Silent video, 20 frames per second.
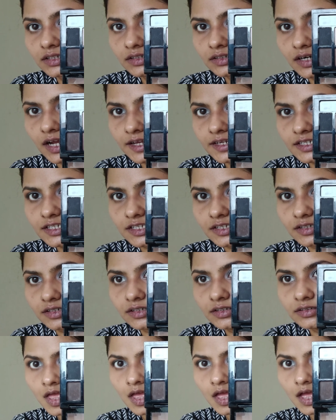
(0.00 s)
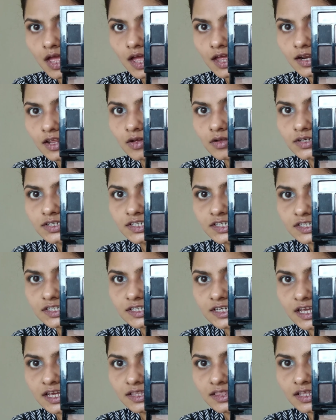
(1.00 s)
right here and I'll
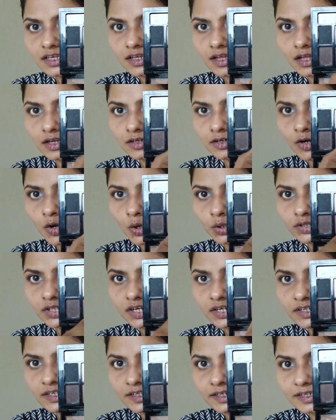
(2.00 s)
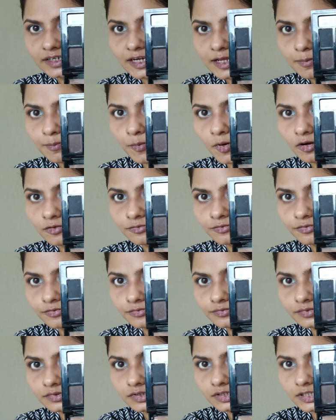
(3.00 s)
take the color on the tip
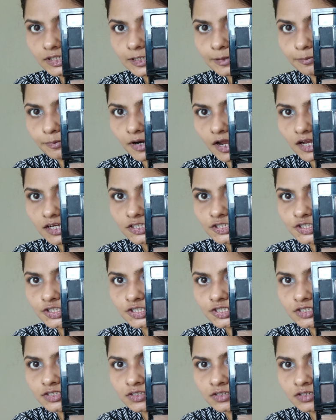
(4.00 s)
of the brush.